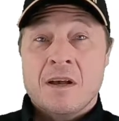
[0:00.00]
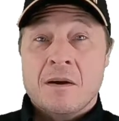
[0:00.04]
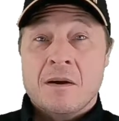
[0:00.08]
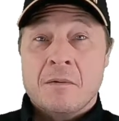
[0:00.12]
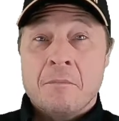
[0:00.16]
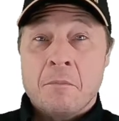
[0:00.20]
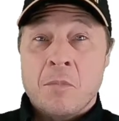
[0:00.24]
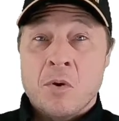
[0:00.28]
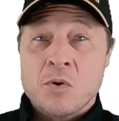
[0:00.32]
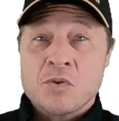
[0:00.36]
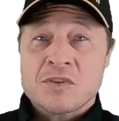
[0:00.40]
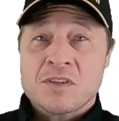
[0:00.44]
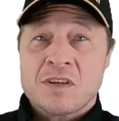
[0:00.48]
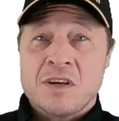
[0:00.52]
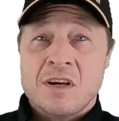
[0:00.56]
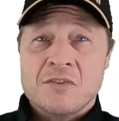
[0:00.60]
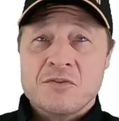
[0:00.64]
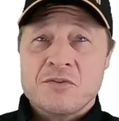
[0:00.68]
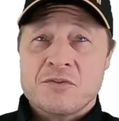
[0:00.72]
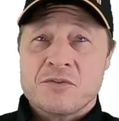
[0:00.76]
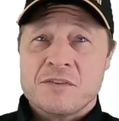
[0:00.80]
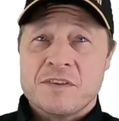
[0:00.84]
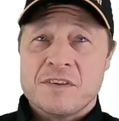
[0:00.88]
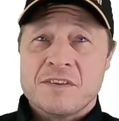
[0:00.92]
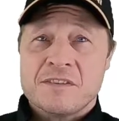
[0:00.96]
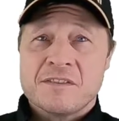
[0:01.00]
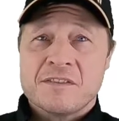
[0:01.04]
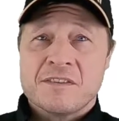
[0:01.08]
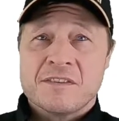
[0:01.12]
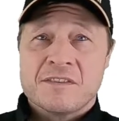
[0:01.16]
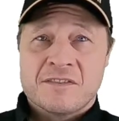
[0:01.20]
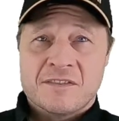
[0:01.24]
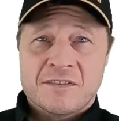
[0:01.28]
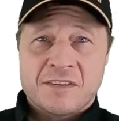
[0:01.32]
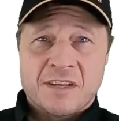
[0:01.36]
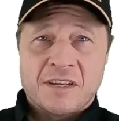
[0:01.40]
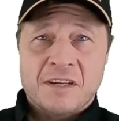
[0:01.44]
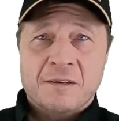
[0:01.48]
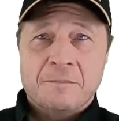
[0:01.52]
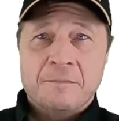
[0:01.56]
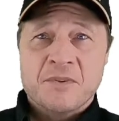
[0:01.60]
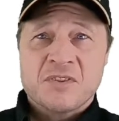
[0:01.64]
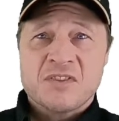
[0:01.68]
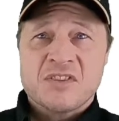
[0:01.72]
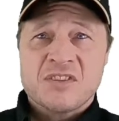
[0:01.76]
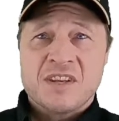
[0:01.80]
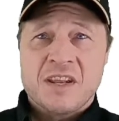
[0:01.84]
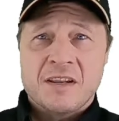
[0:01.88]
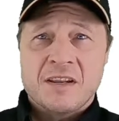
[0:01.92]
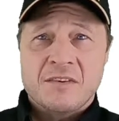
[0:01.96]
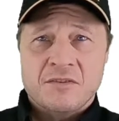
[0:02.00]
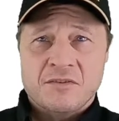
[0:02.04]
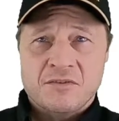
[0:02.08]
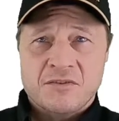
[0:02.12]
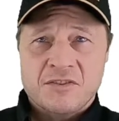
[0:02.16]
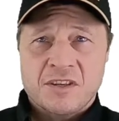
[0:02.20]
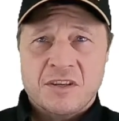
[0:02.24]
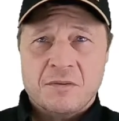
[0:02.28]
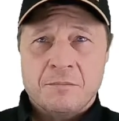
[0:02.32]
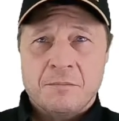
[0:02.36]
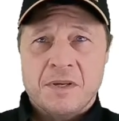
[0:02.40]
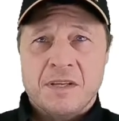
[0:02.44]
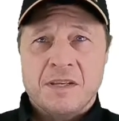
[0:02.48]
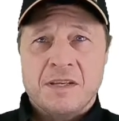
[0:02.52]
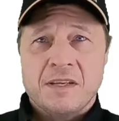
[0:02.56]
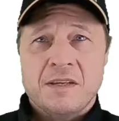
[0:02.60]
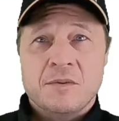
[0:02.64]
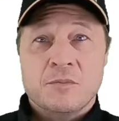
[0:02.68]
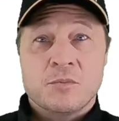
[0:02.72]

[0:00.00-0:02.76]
most countries set up a standards committee